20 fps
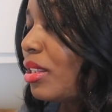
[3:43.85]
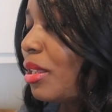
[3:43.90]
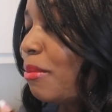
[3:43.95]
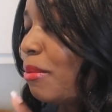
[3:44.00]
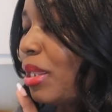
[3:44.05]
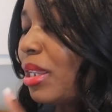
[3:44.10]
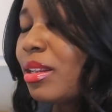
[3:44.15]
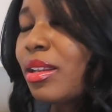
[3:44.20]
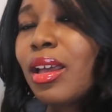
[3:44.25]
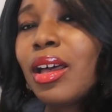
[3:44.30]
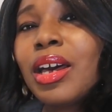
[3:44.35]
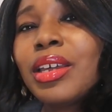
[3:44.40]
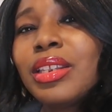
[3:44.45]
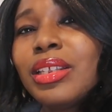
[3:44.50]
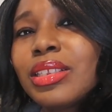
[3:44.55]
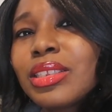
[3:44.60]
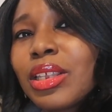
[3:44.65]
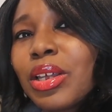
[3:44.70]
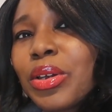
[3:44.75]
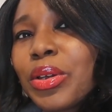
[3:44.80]
And me and the
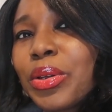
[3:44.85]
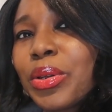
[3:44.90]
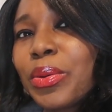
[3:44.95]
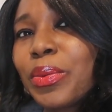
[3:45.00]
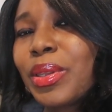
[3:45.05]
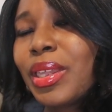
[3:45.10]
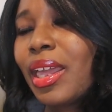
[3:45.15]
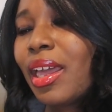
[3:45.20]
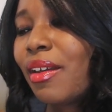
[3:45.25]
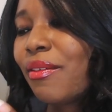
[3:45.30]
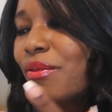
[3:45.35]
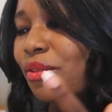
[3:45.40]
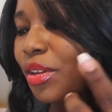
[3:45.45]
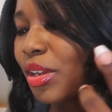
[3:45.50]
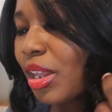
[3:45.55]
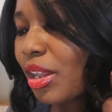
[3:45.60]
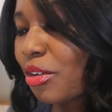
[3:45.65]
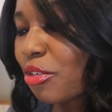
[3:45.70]
honeysuckle, we have